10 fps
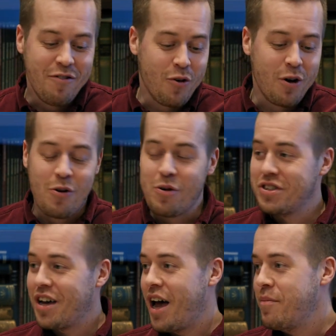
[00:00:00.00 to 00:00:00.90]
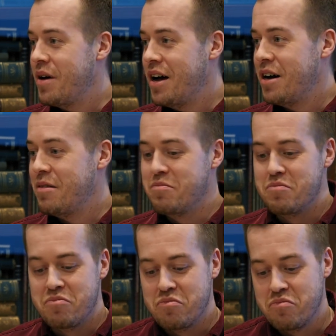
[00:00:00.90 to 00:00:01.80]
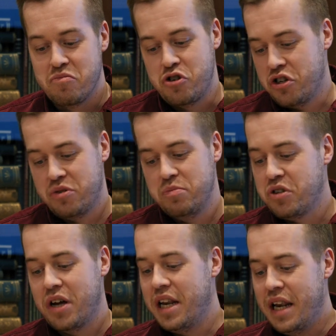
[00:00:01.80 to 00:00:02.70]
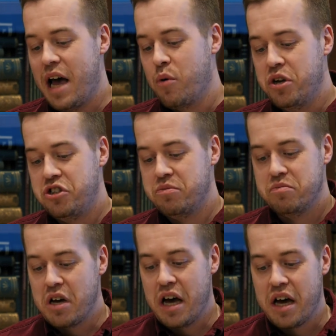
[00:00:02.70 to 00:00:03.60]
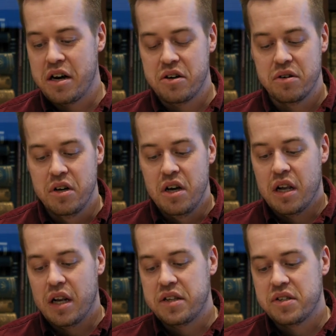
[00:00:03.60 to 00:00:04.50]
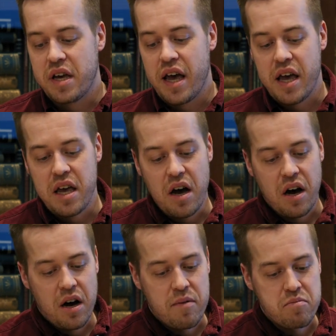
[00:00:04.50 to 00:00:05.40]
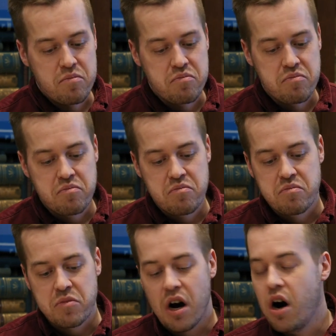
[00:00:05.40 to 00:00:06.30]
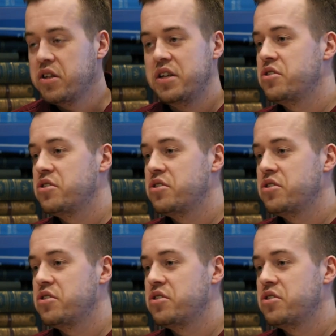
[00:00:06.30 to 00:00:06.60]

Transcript: for a long time just studied language, and let's say art